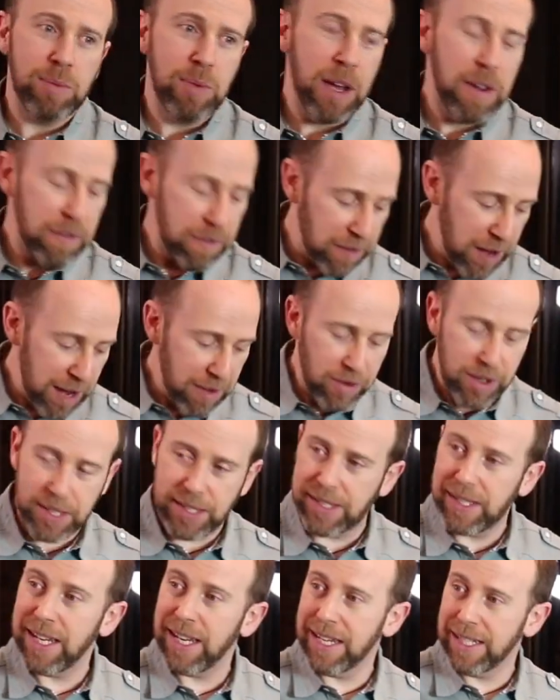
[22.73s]
my favorite
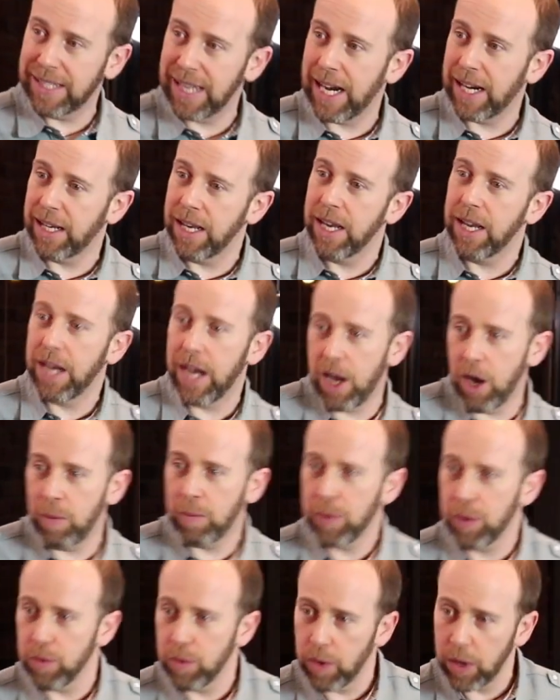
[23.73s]
sitting technique I hope
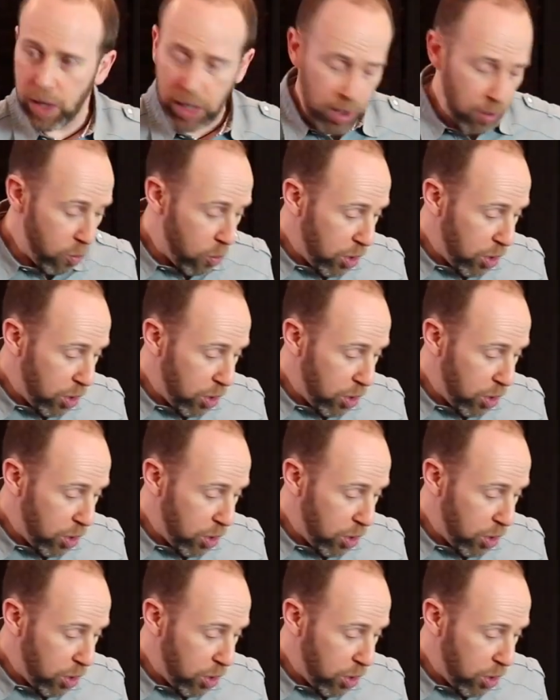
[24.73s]
you can